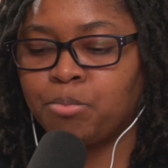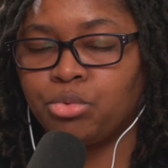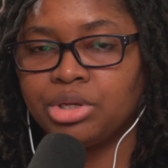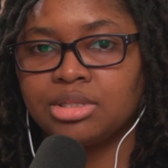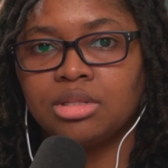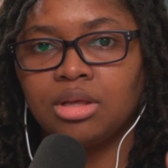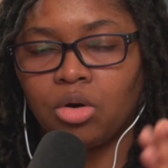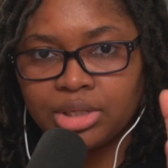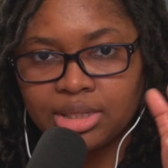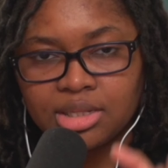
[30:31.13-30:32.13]
with
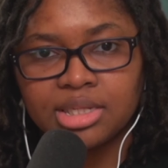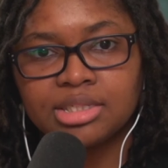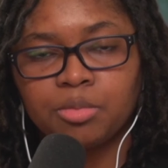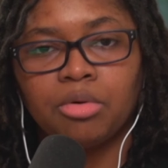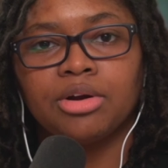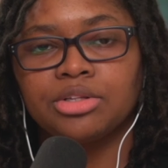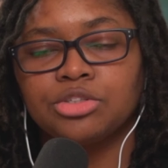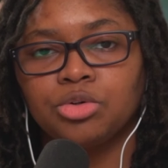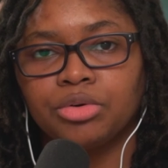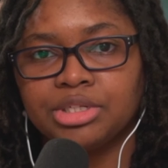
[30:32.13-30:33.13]
only this part of the
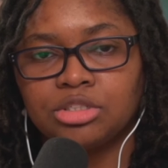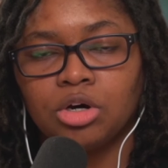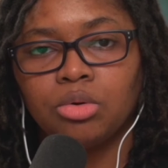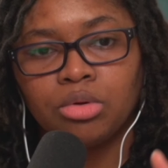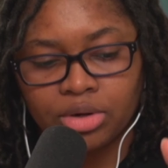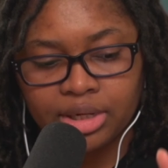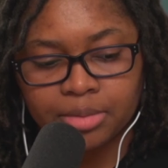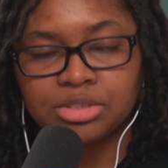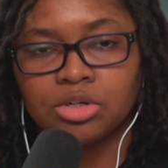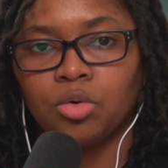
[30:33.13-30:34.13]
story is told on
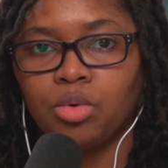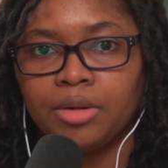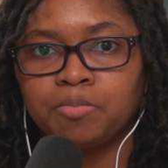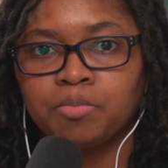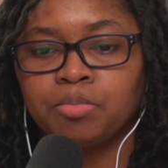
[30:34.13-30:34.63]
episode 1.